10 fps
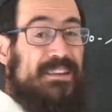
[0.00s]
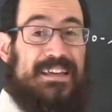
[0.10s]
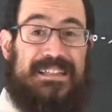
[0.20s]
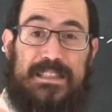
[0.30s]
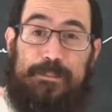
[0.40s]

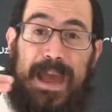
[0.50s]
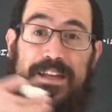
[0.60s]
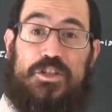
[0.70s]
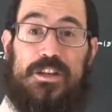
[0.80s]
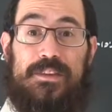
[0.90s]
the
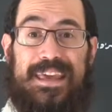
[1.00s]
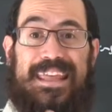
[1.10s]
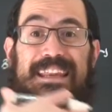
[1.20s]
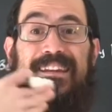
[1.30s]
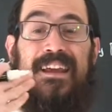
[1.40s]
expansion, the
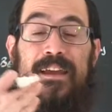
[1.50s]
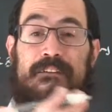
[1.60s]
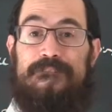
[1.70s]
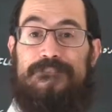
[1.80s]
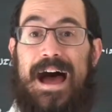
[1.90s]
hidden
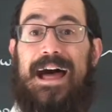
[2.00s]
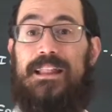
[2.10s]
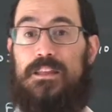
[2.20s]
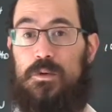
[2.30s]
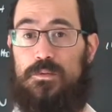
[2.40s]

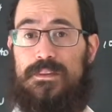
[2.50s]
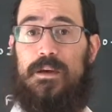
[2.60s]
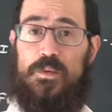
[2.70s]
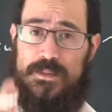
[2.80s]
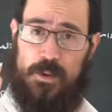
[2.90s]
value
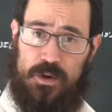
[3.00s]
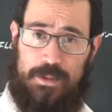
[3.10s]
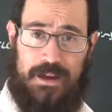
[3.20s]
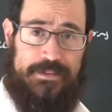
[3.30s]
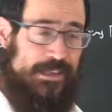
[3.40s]
that we spoke
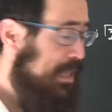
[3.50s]
about in the